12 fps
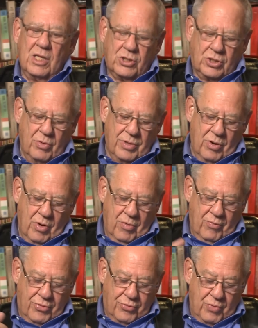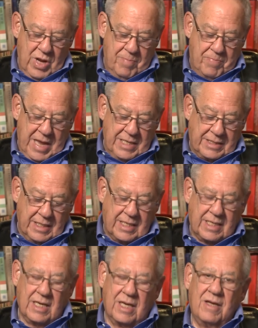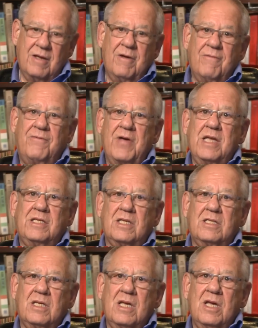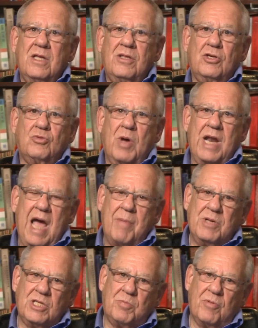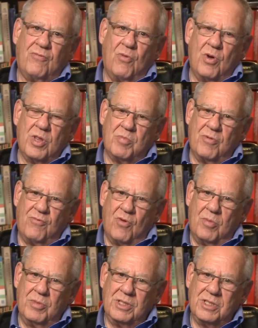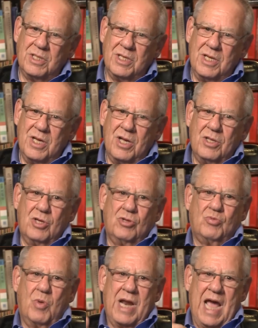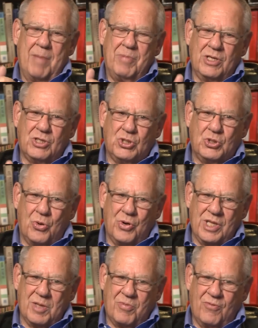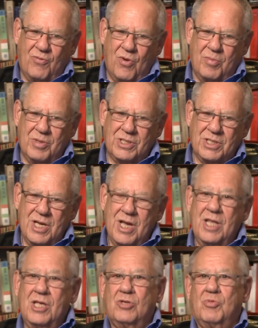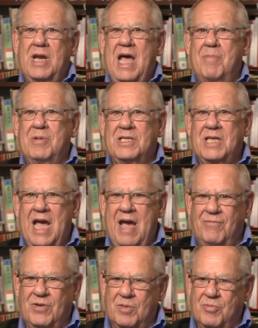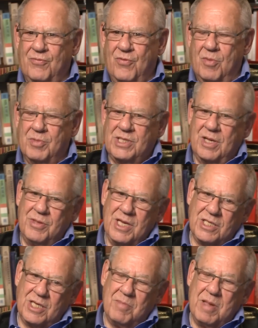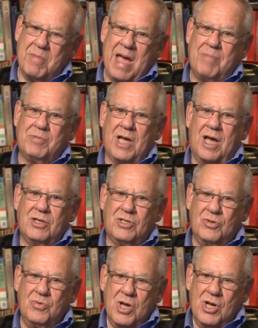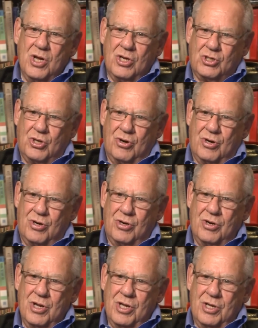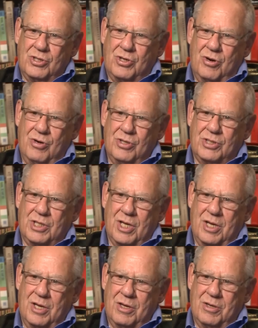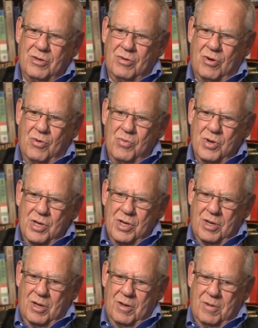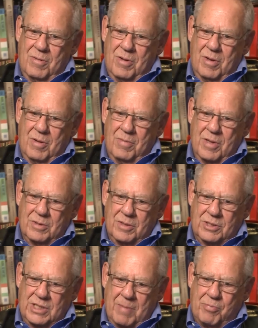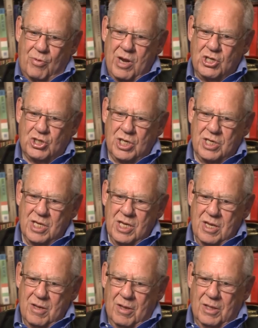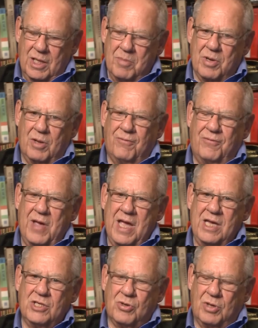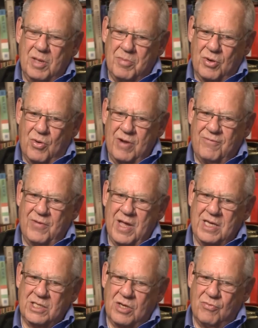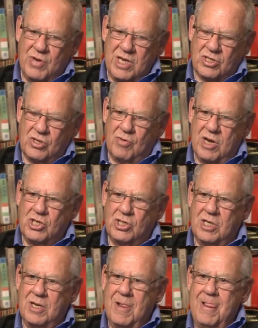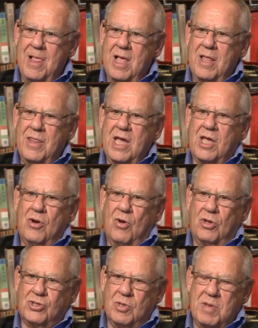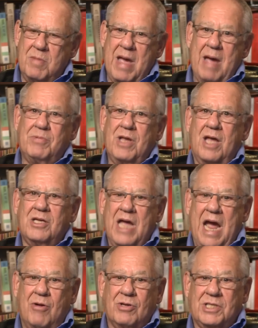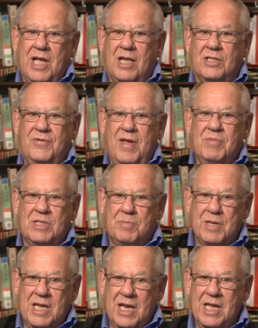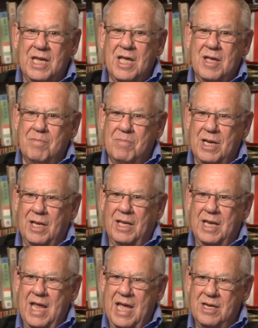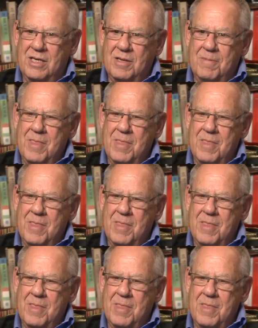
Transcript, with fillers: So there are three basic uh, phases there's what happens before the performance, there's what happens during the performance. There's what happens after the performance. Now these can be mapped onto Turner Turner's uh, you know uh, uh, separation, liminal phase or liminoid phase, and reintegration. They can also be mapped onto Aristotle's famous beginning, middle, and end.